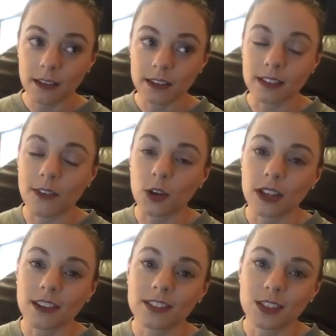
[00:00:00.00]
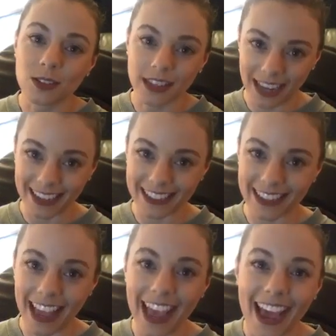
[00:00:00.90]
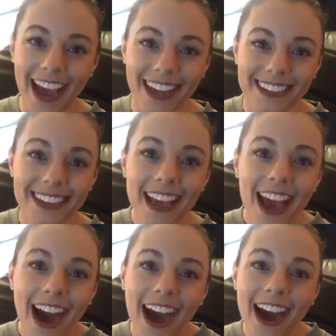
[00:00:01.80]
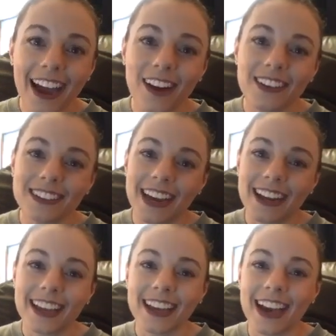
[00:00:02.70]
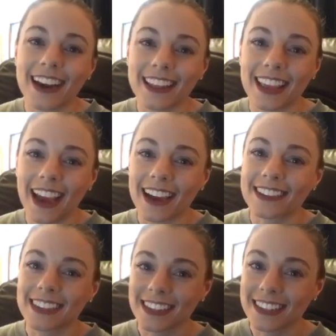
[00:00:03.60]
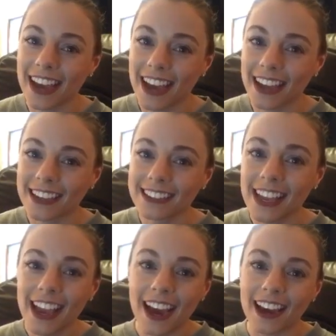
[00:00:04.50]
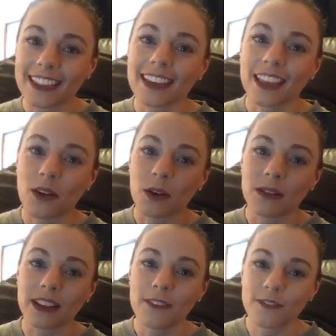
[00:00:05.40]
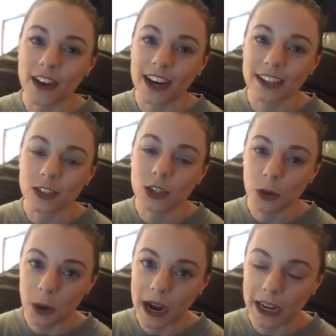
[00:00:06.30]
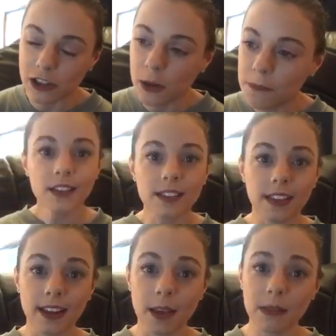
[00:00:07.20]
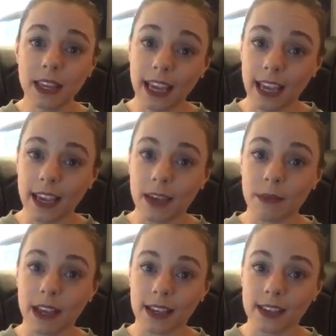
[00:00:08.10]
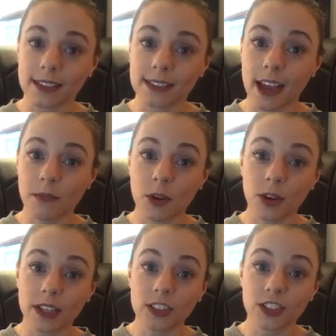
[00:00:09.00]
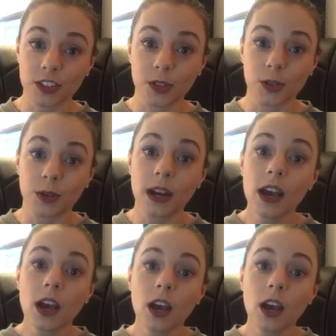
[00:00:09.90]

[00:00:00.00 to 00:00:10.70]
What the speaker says: several years too late, and I always got a kick out of the accent tags. I thought they were really fun to watch. So the name of the game is I'm going to